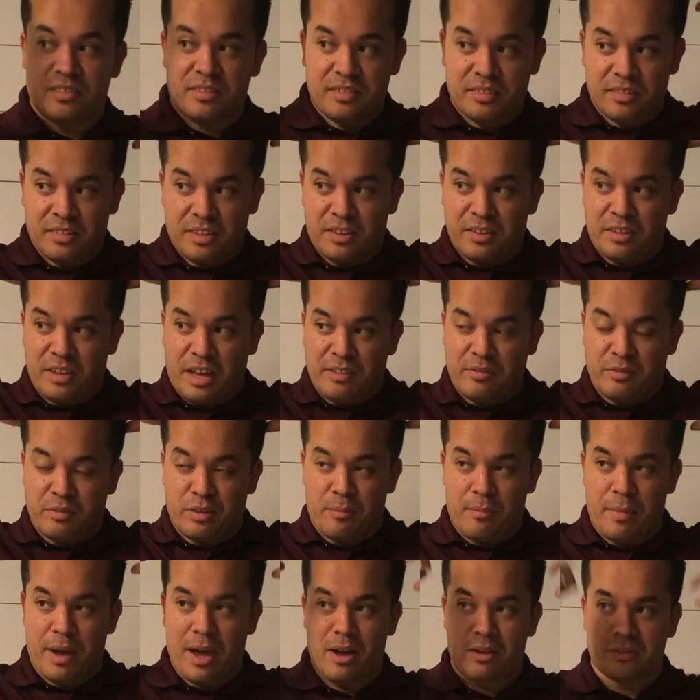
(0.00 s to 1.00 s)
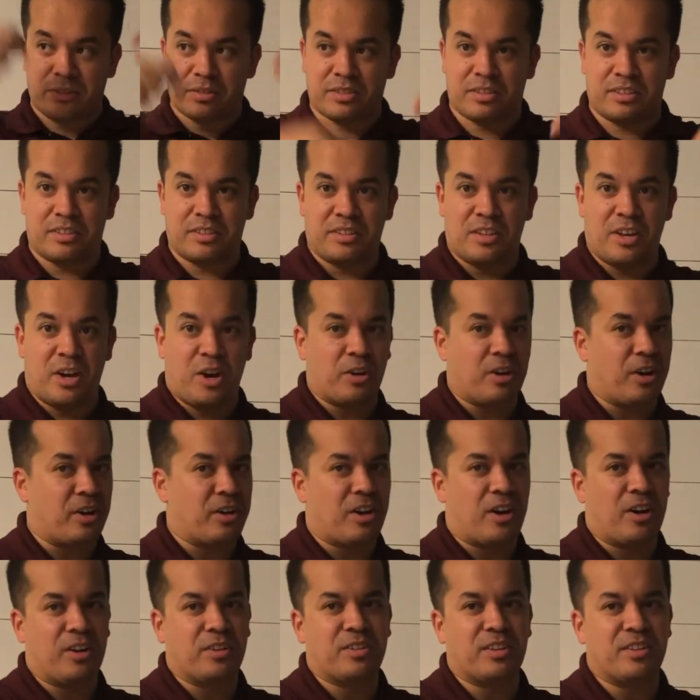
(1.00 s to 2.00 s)
The, the, uh, the mouse? No, no,
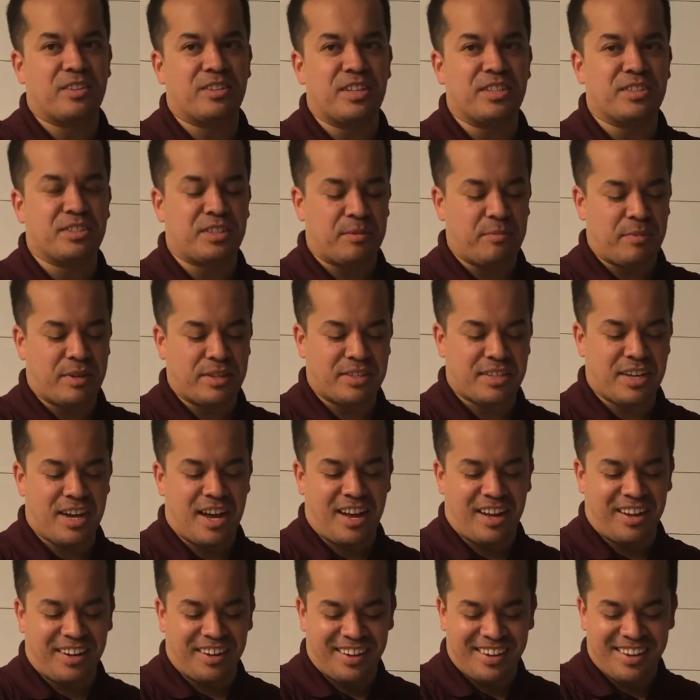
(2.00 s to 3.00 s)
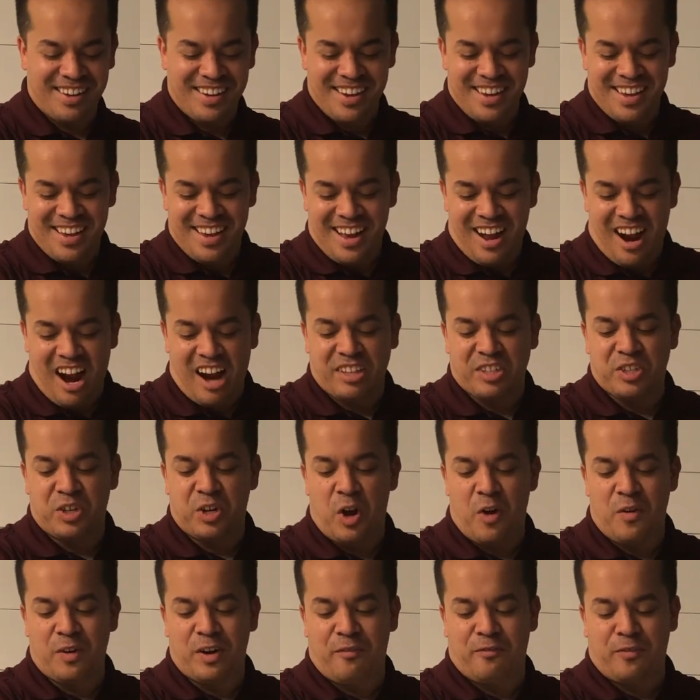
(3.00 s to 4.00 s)
no. The Disney oh, mentality. All right, turn
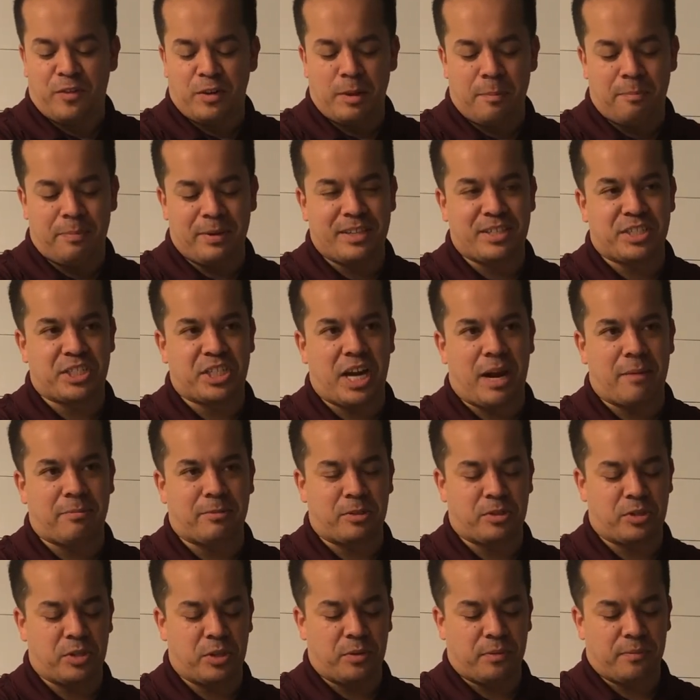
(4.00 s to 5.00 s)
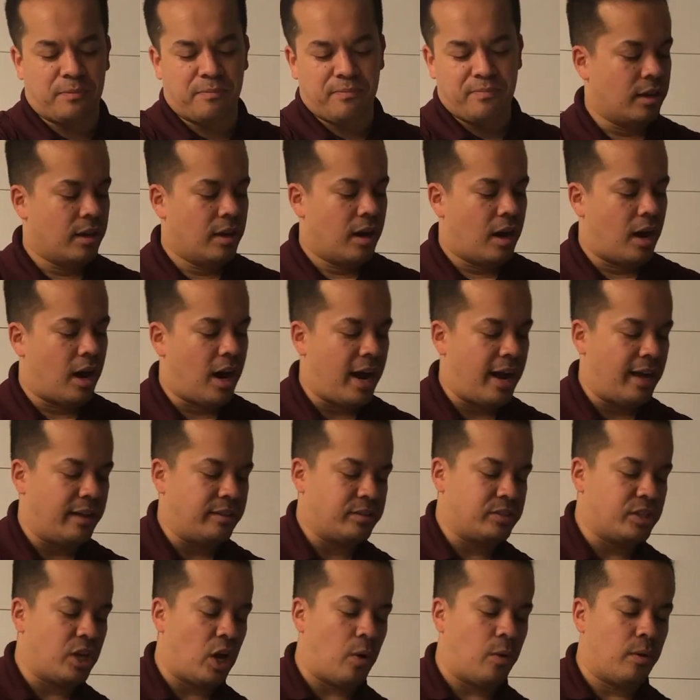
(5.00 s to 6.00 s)
over to Philippians chapter two. All right,
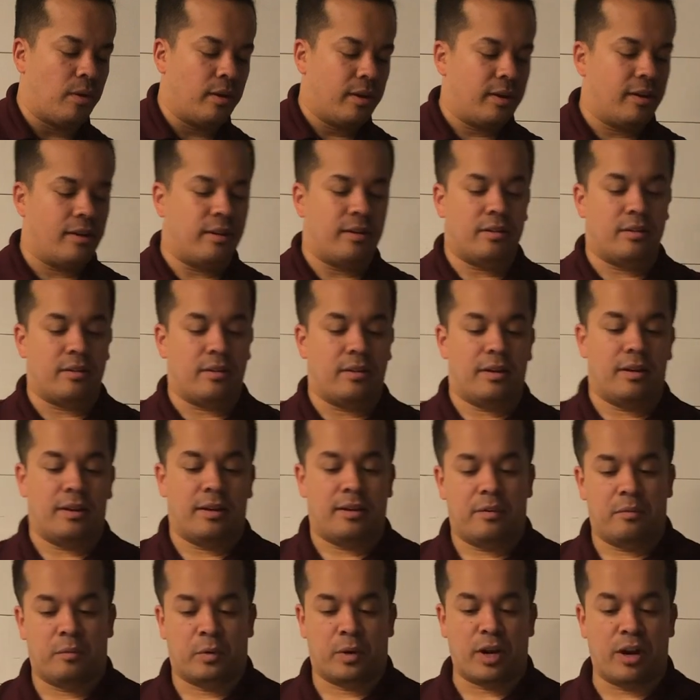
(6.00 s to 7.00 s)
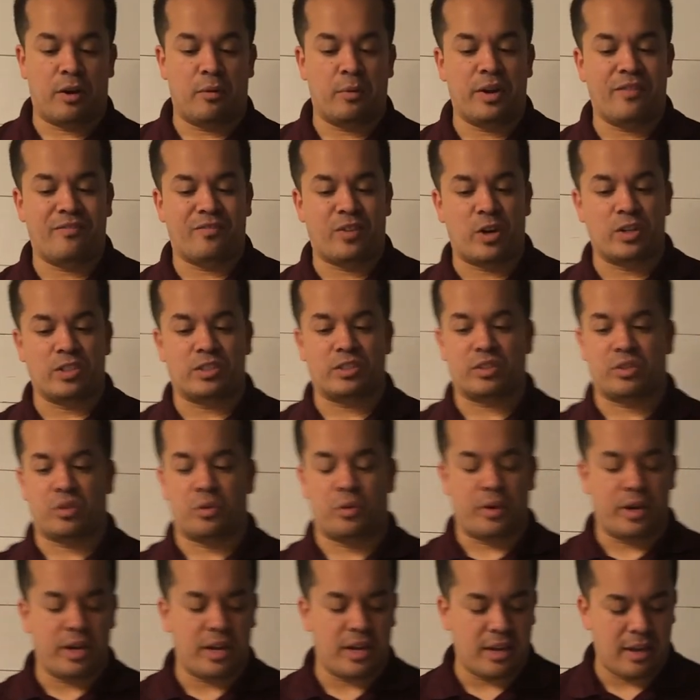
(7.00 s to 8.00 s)
so we're going to read verse
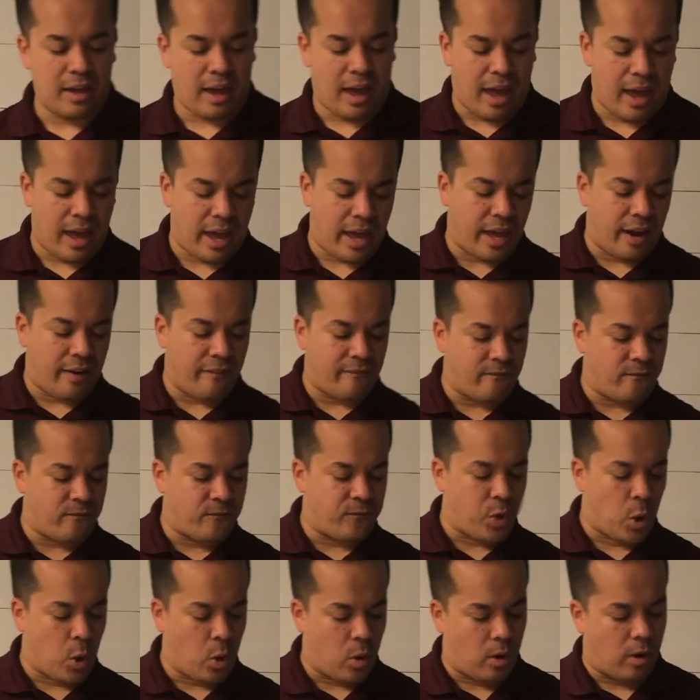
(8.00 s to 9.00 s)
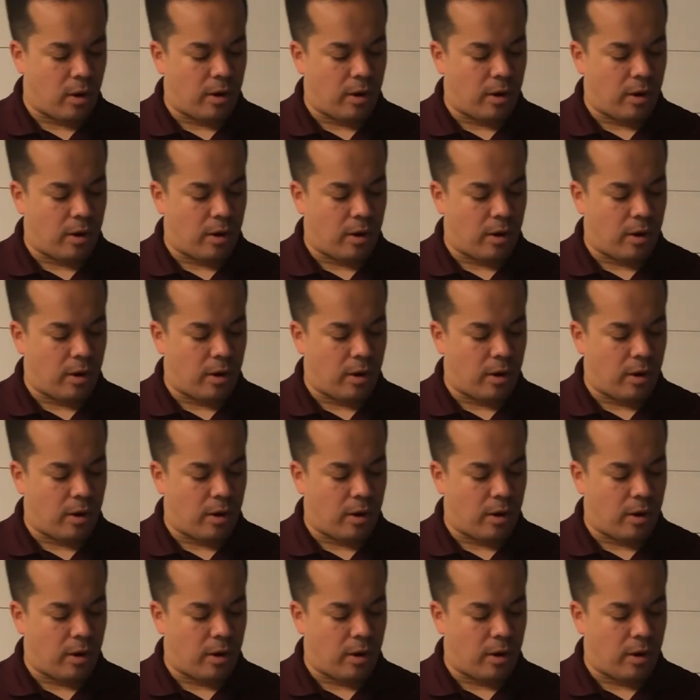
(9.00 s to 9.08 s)
3 and 4.